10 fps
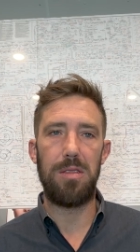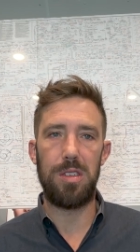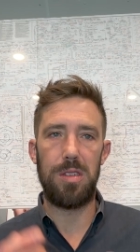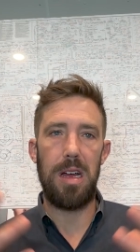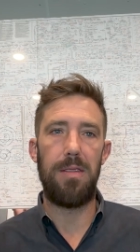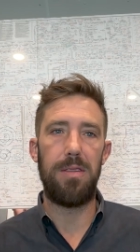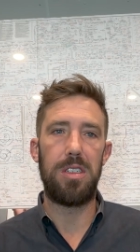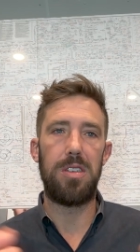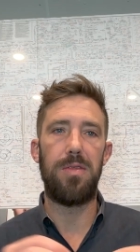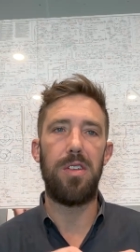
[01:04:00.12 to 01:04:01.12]
was
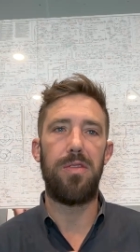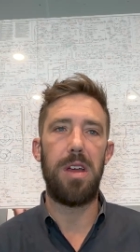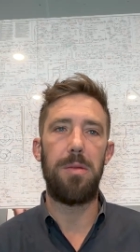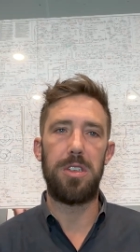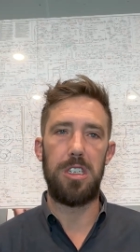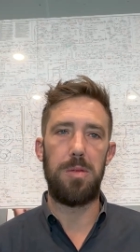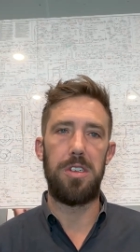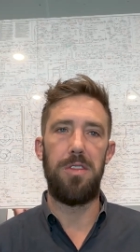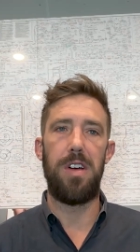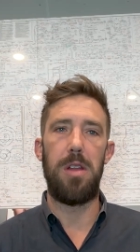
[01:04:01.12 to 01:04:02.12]
obviously very famous,
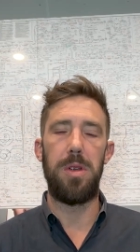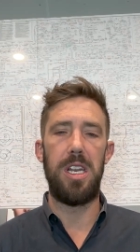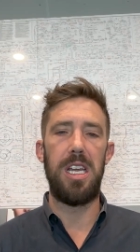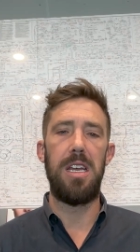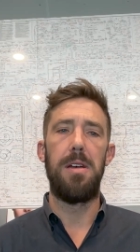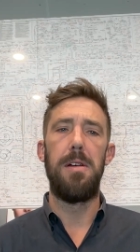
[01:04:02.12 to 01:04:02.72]
especially vitamin D.